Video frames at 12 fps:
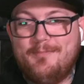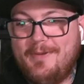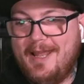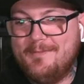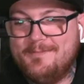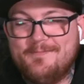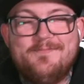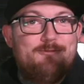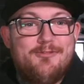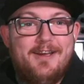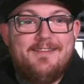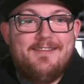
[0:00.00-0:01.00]
Pleb.
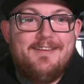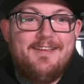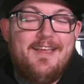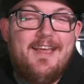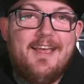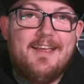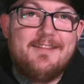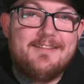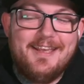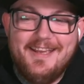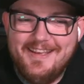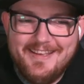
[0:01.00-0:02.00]
Right.
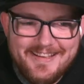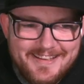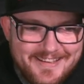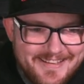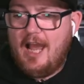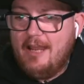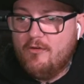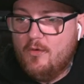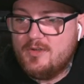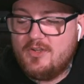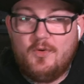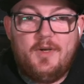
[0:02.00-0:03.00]
I've
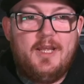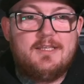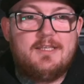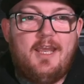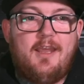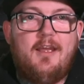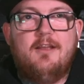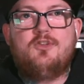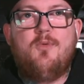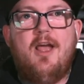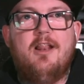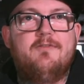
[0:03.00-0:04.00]
always known it as like a
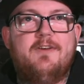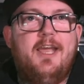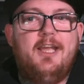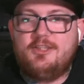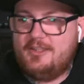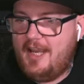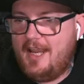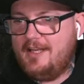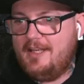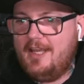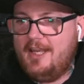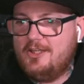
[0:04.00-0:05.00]
twelve gauge, a
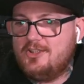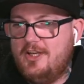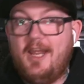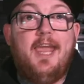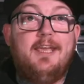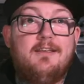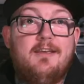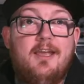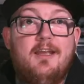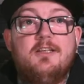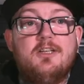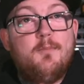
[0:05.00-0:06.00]
ten gauge and an eight
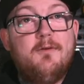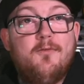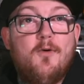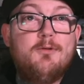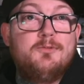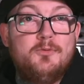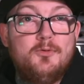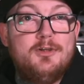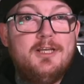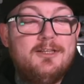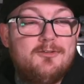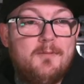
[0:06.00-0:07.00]
gauge. Before I was
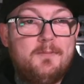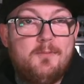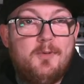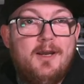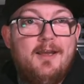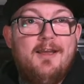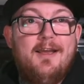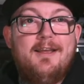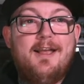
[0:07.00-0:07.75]
rudely interrupted by uh,